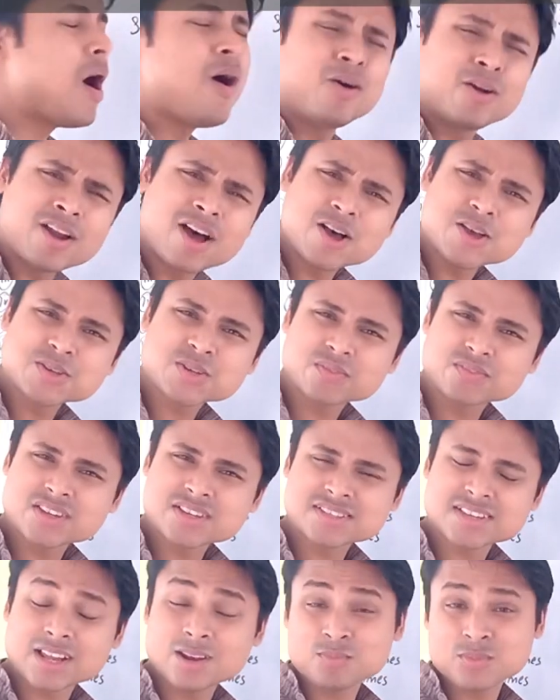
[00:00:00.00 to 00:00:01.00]
Powerhouse of
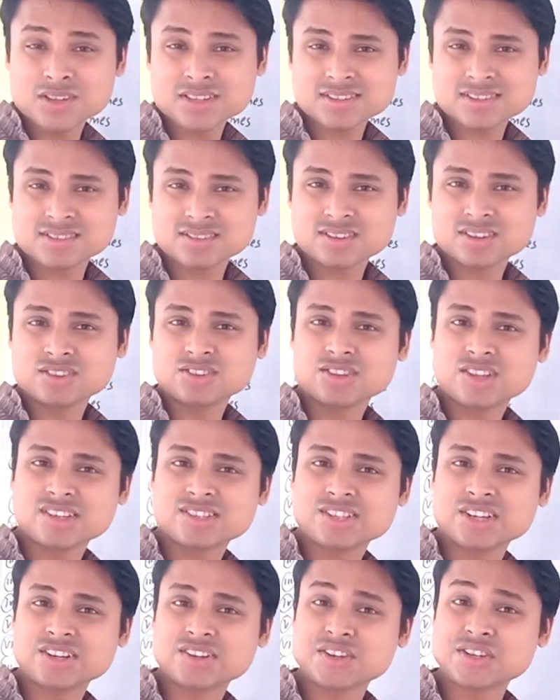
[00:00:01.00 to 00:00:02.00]
the cell means
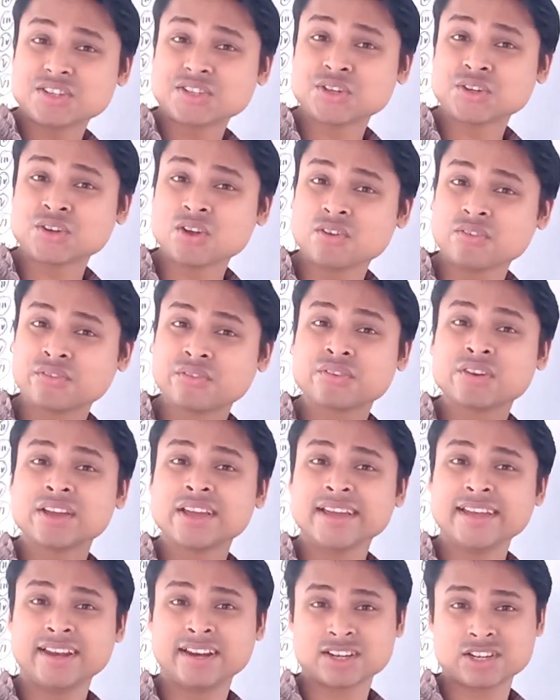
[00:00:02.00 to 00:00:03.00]
the generation of
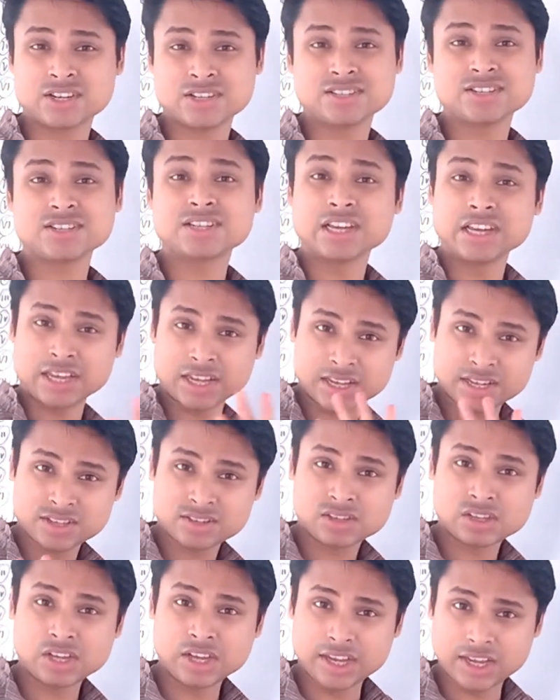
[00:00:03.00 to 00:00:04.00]
electricity,
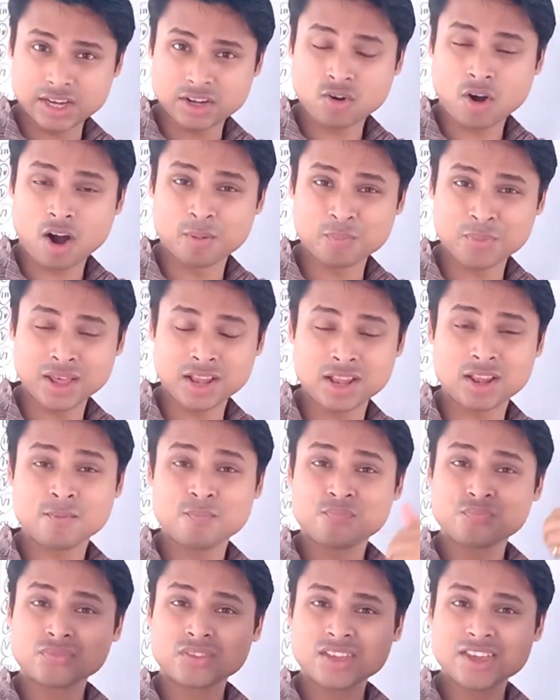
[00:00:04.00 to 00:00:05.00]
normal.
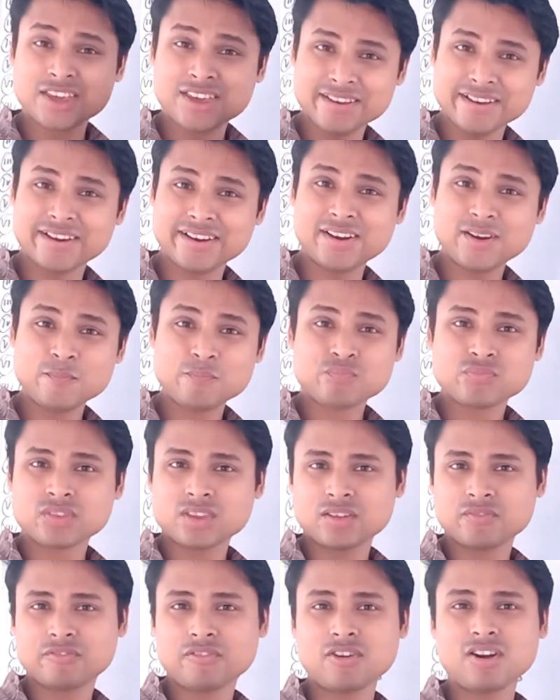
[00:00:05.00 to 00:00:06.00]
Here
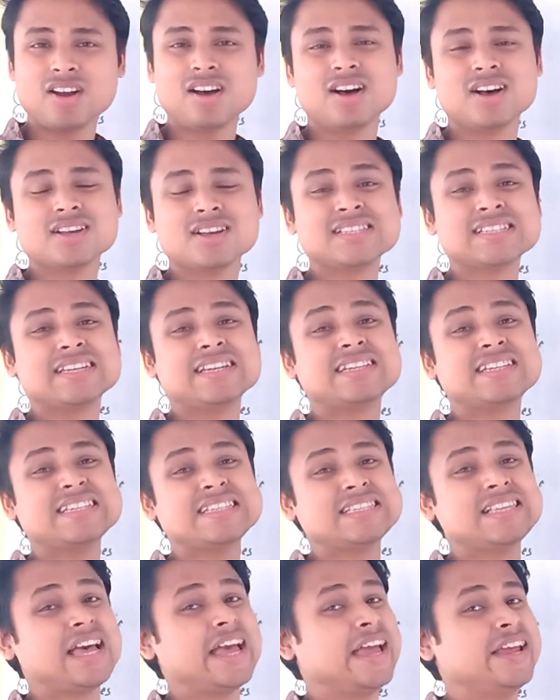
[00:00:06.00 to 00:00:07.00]
for us it
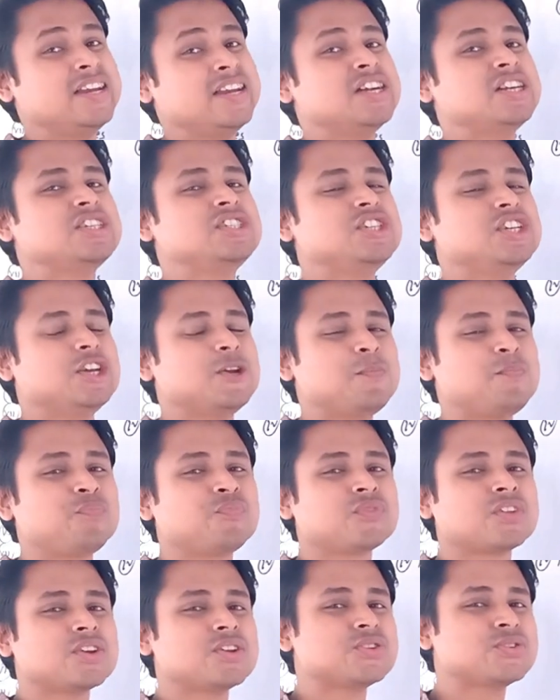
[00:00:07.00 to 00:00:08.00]
is the energy.
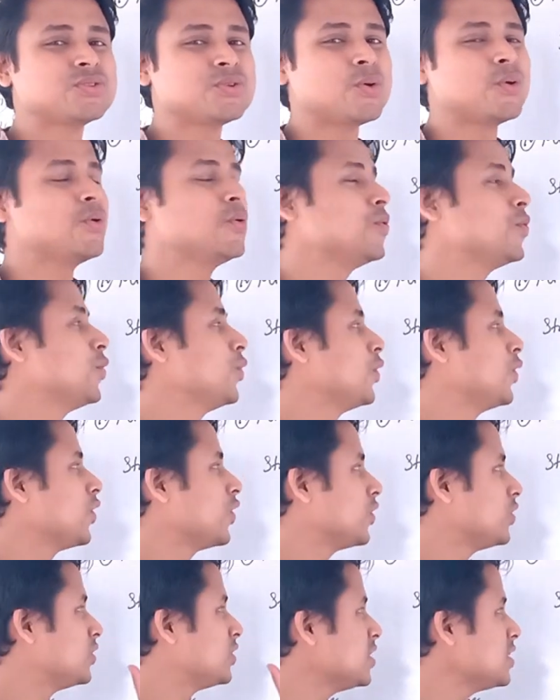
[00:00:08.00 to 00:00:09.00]
So
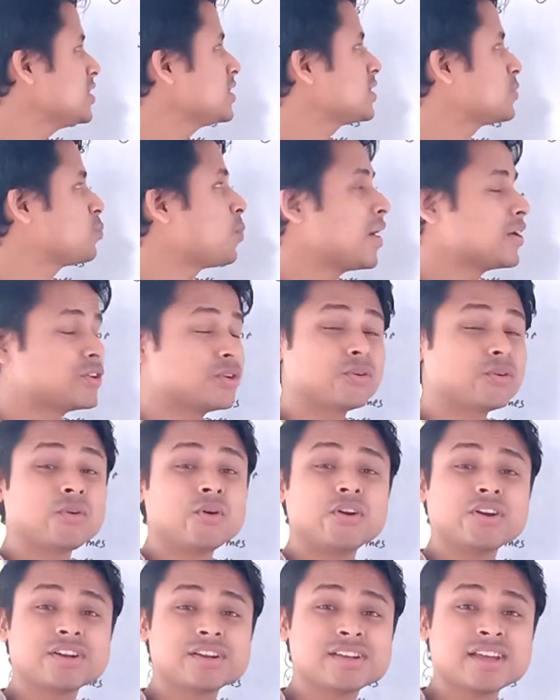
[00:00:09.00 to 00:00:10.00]
this
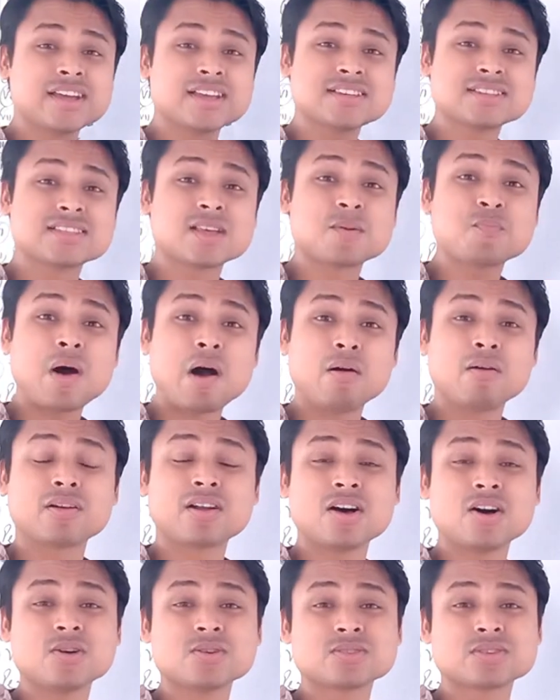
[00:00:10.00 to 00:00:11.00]
mitochondria is the
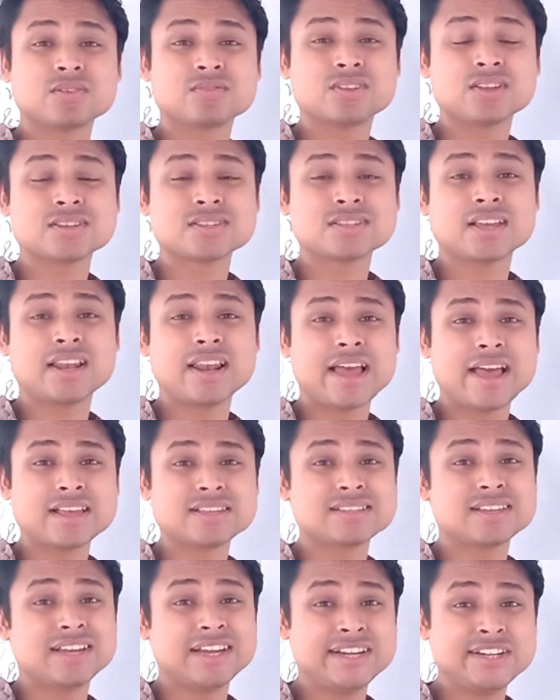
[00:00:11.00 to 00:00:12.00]
powerhouse of the cell,
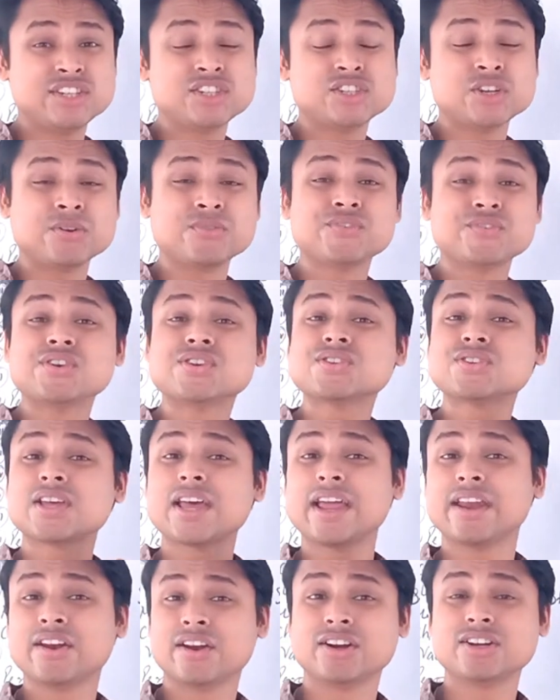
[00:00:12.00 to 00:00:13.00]
as it
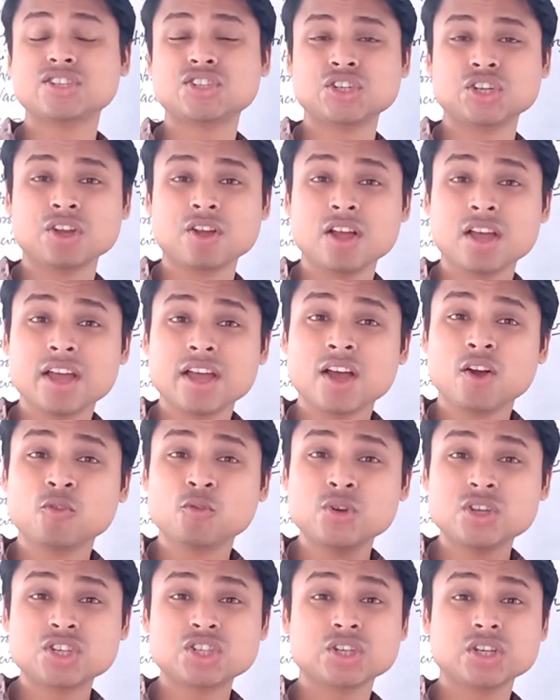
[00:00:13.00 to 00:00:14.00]
generates energy
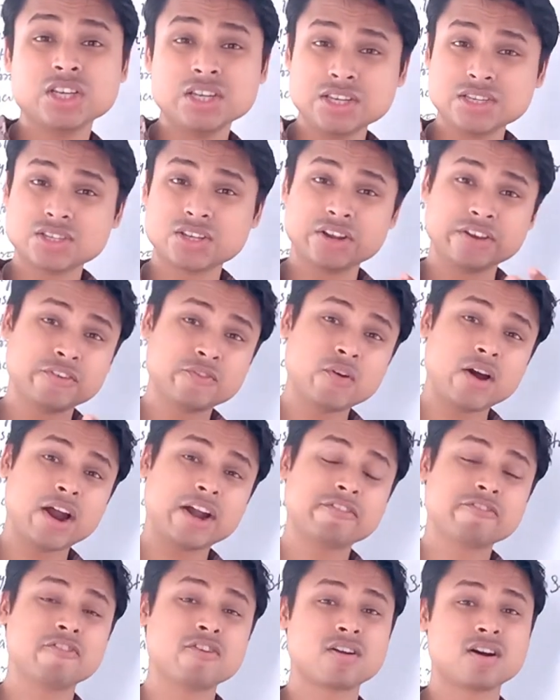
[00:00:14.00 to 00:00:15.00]
which is
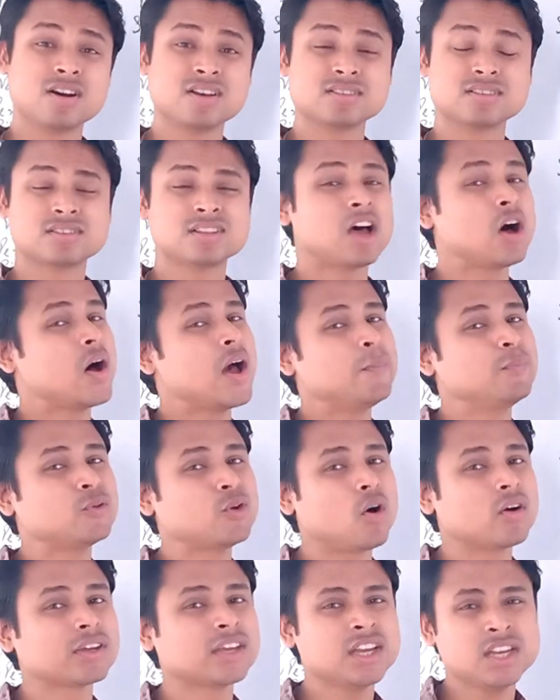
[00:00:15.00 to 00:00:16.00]
required for us. Now I am
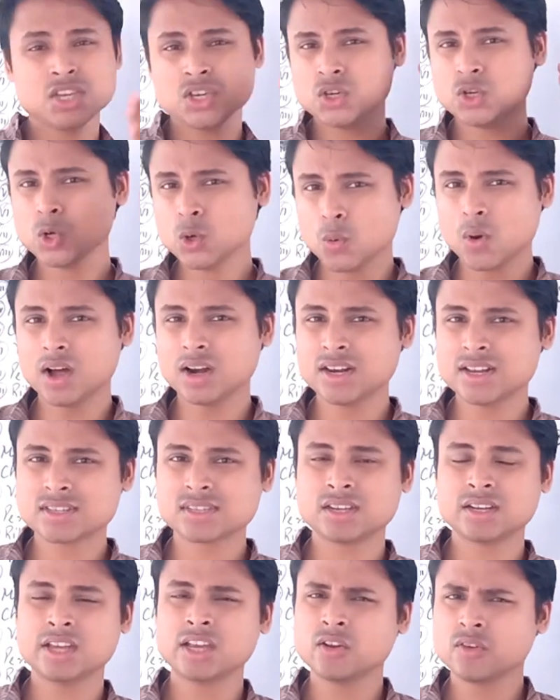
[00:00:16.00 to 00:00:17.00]
talking, you are
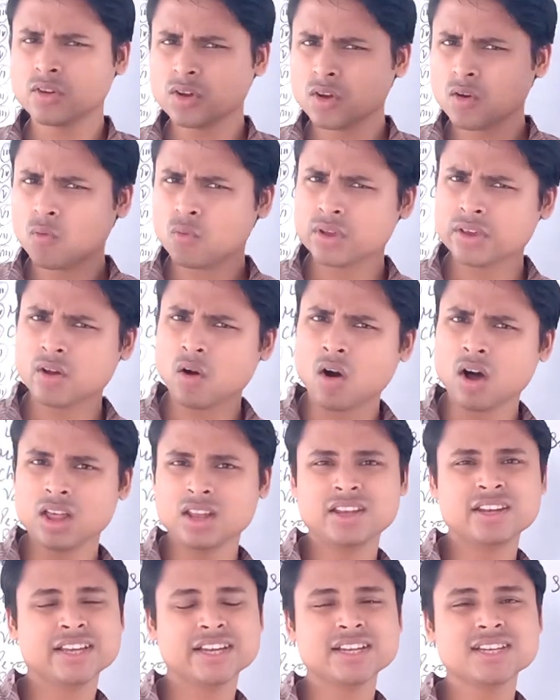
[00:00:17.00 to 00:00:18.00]
listening, we
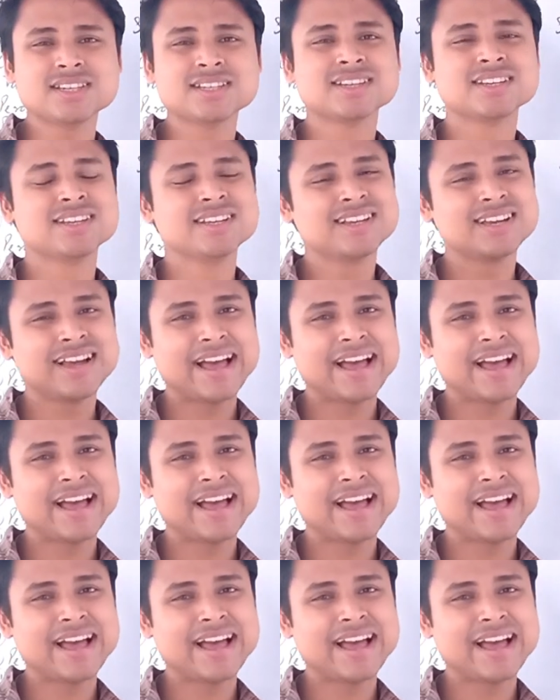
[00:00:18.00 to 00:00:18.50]
all need